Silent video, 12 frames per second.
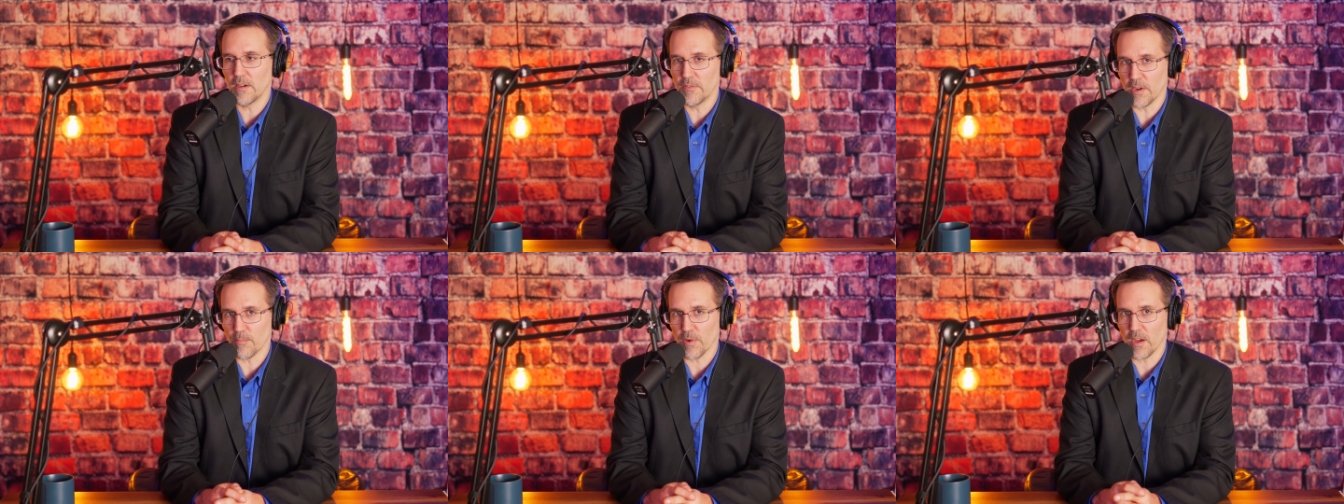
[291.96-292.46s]

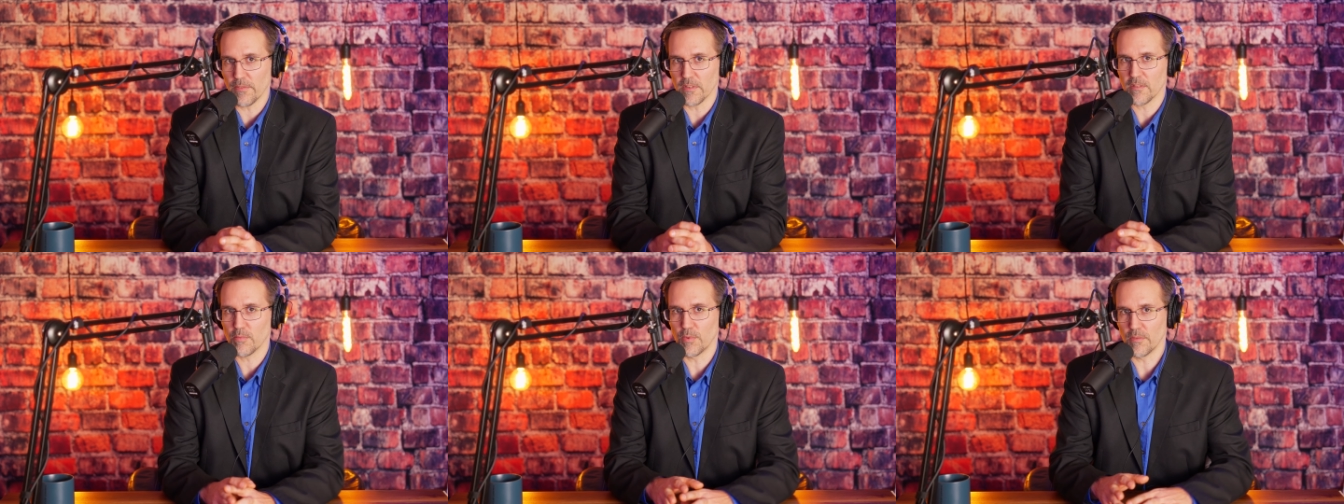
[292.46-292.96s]

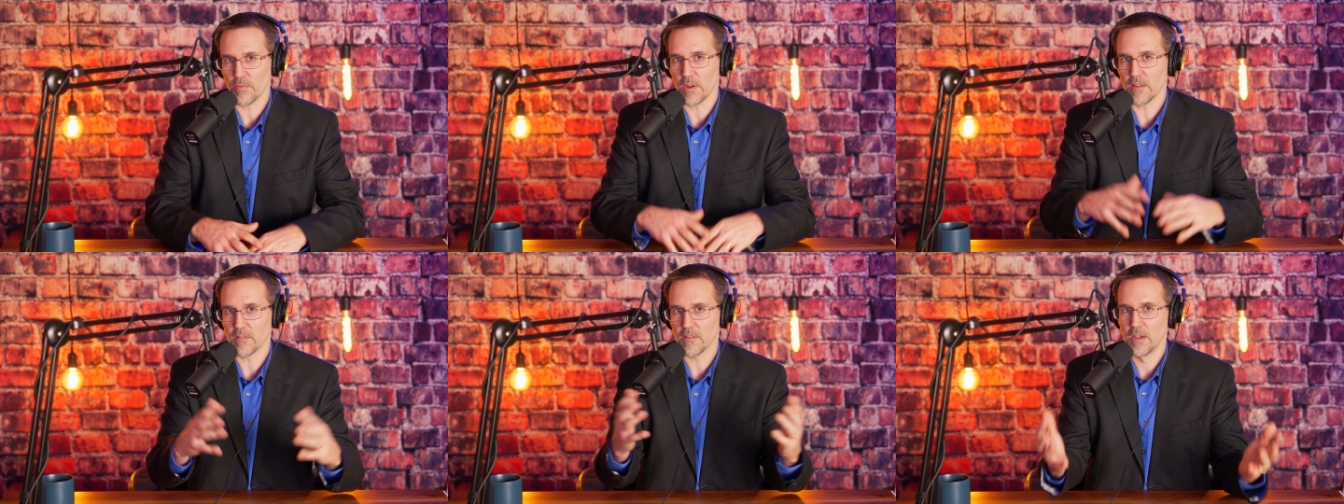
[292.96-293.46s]
nonprofits. We've
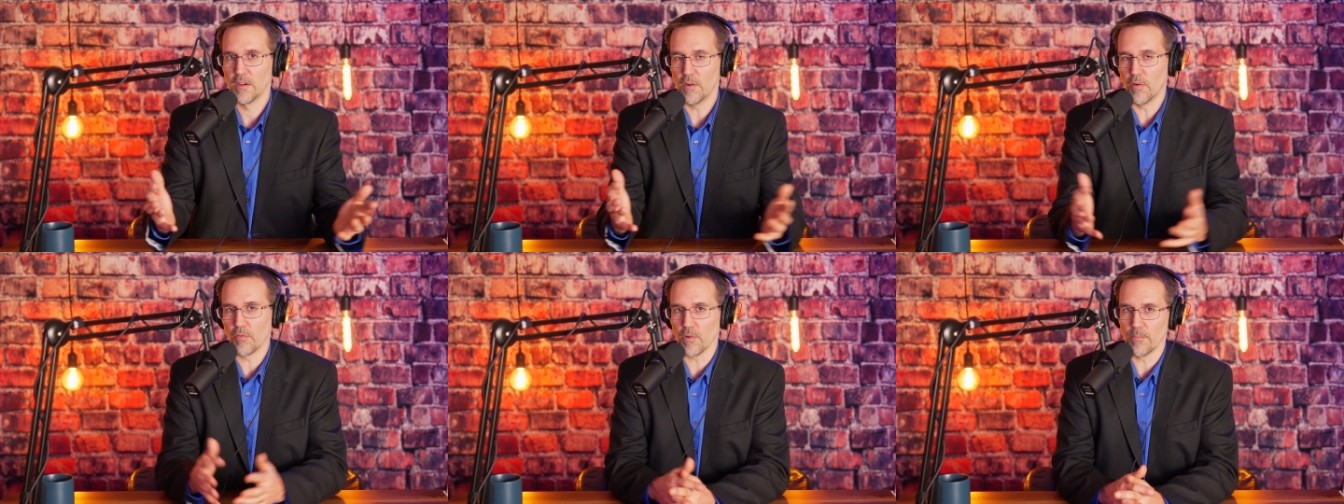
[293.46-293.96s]
raised
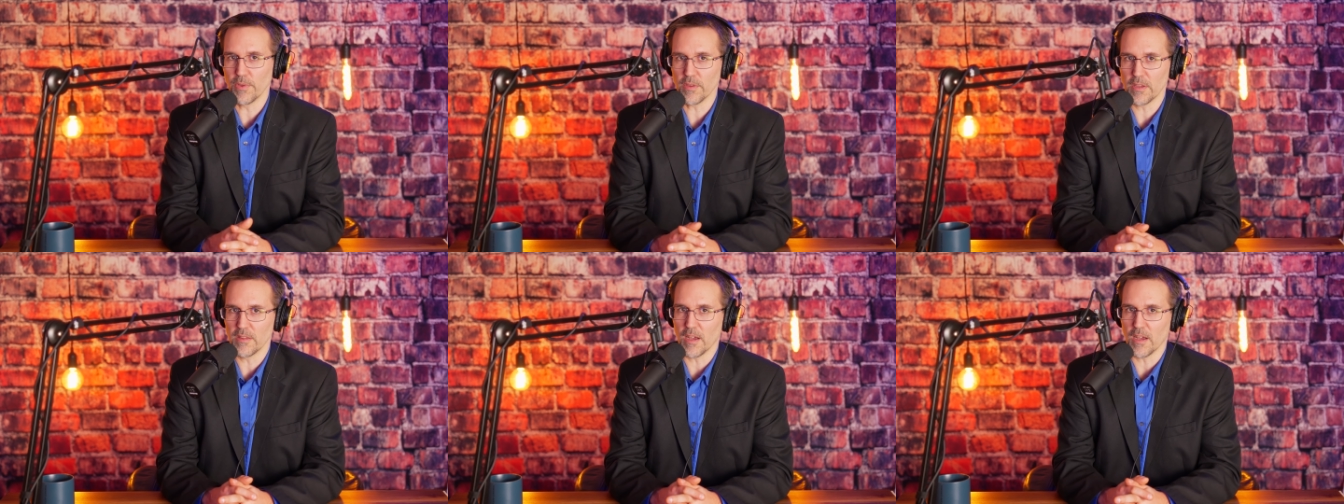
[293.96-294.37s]
over a billion